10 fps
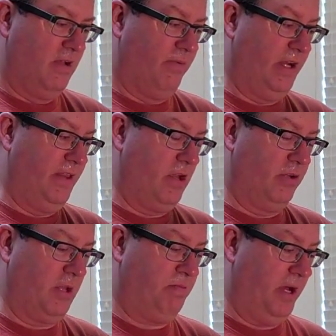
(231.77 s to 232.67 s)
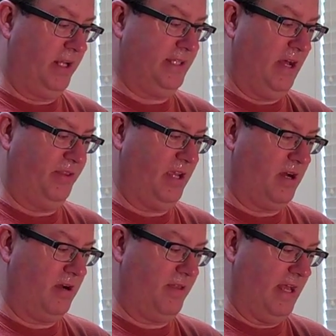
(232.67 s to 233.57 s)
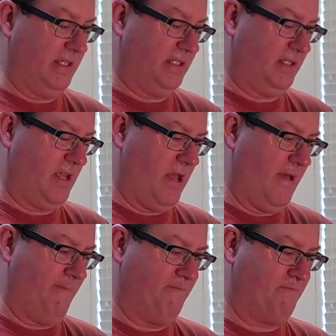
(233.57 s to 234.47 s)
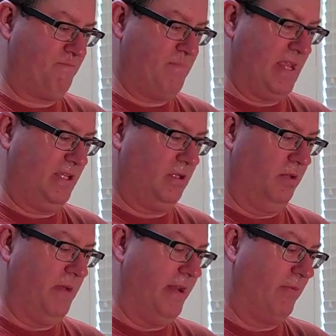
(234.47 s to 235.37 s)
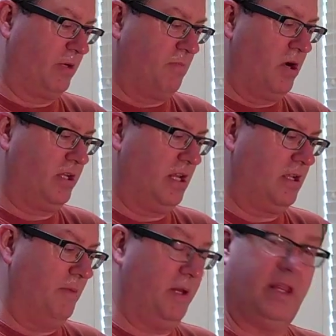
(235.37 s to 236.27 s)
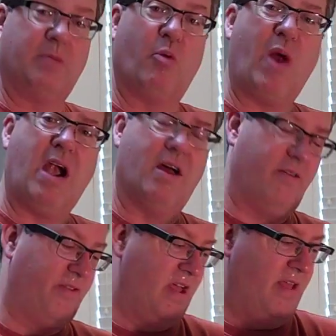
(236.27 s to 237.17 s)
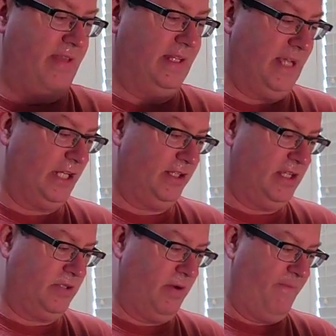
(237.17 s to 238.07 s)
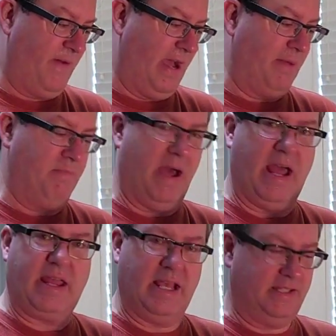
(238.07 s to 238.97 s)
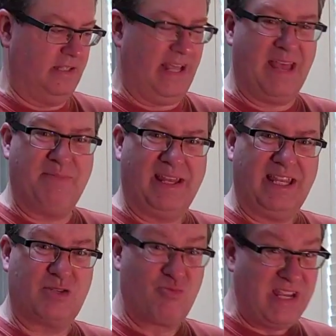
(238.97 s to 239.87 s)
one of the only products out there that's being sold by a network marketing company that I'm aware of that's actually certified by, has the Diabetes